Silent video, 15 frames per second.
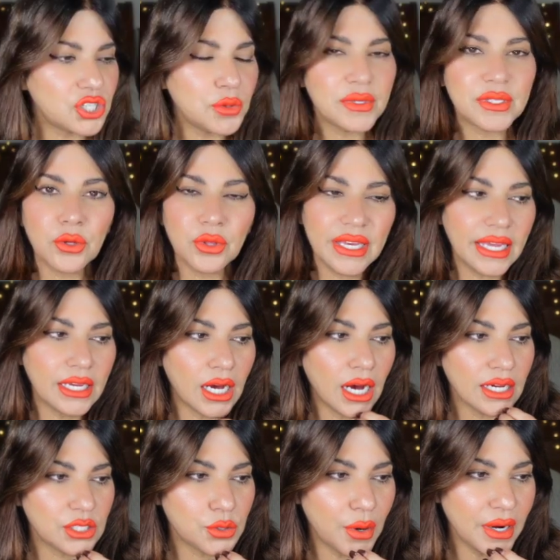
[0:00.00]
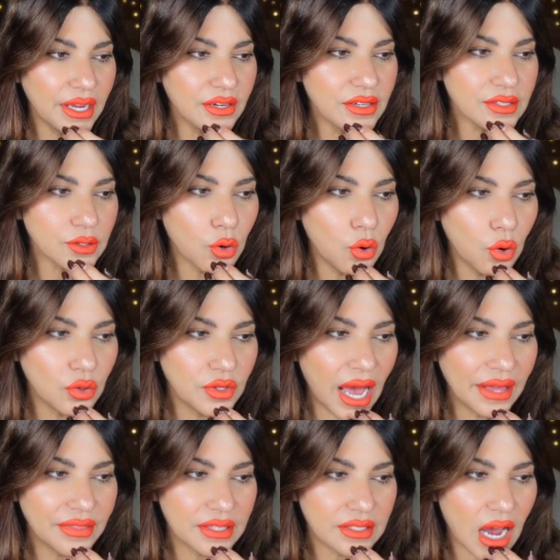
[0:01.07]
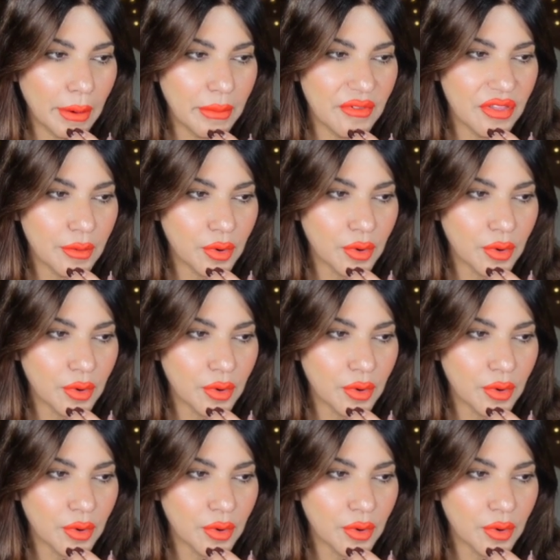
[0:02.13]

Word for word: She was only 20 years old at the time of the